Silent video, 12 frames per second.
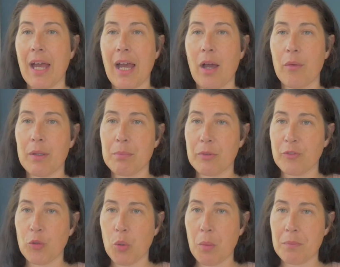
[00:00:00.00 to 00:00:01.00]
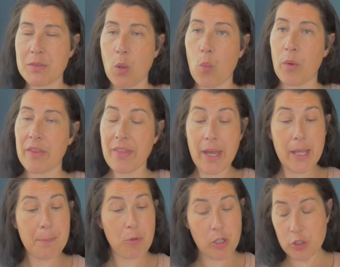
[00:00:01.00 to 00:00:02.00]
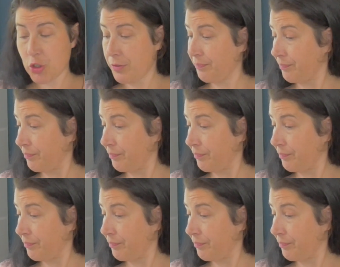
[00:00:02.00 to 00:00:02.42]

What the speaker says: how it performs with a brush.